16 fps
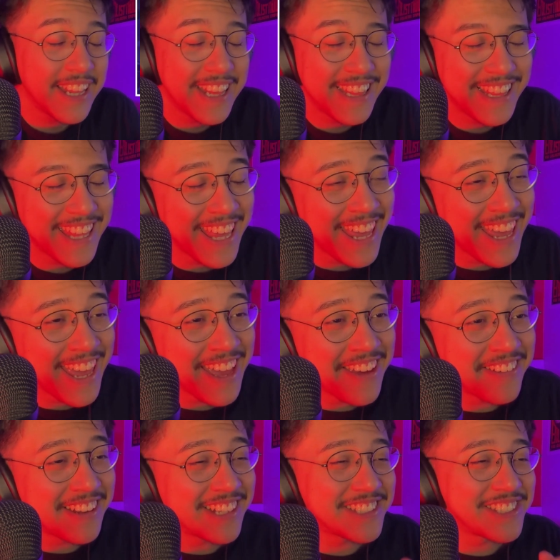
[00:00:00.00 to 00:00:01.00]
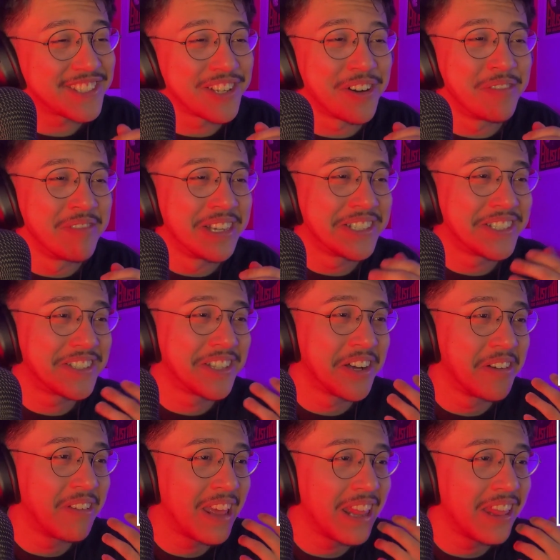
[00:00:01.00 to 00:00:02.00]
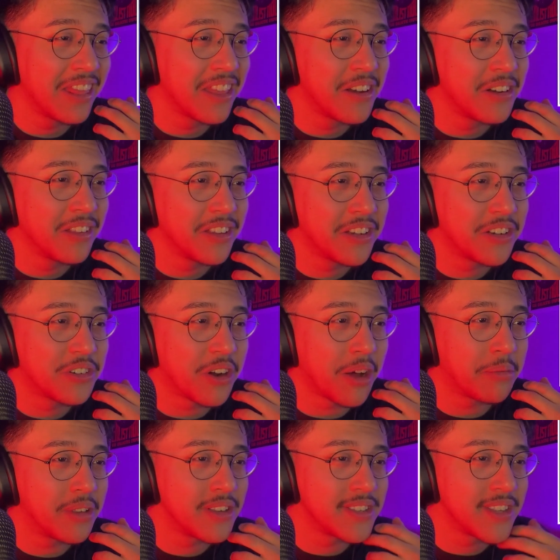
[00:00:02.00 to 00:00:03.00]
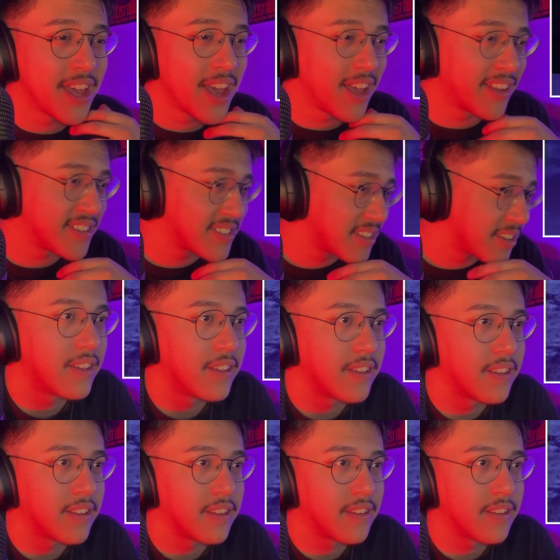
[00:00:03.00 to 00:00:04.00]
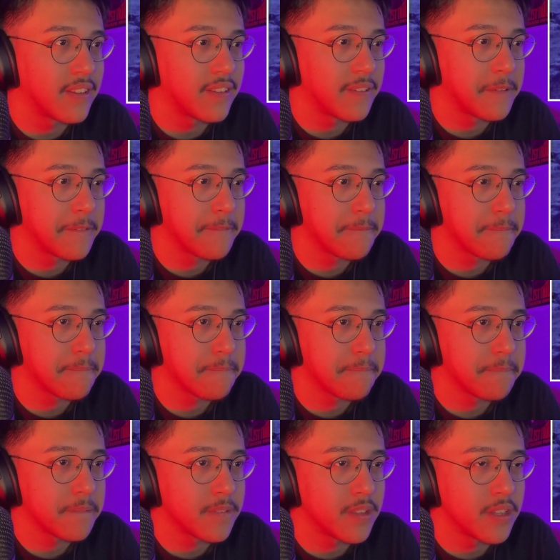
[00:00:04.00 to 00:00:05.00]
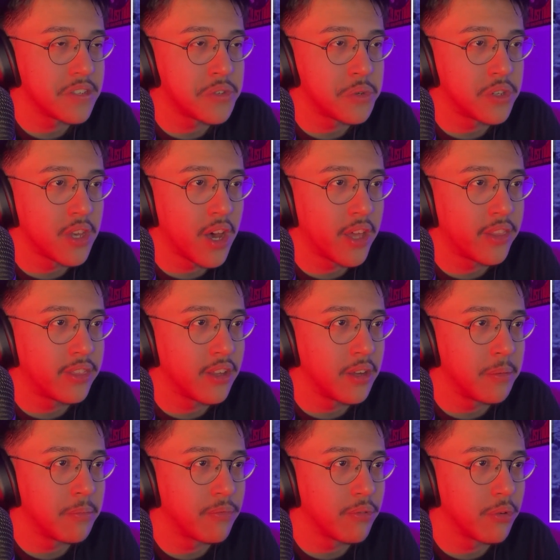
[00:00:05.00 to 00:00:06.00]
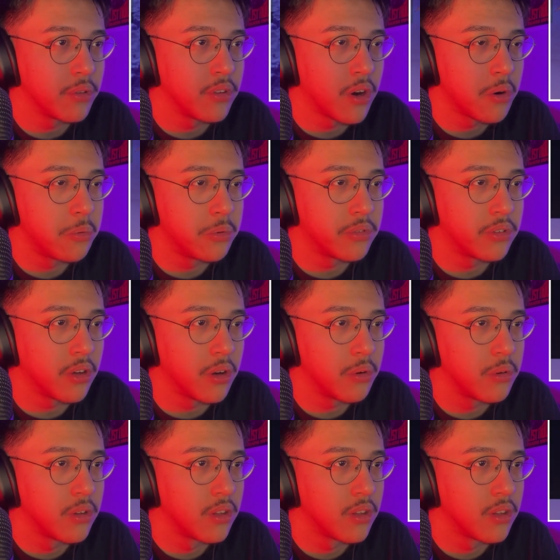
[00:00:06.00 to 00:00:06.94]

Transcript: Damn, that's so messed up. He literally dropped his ass. At least you got them for Naruto.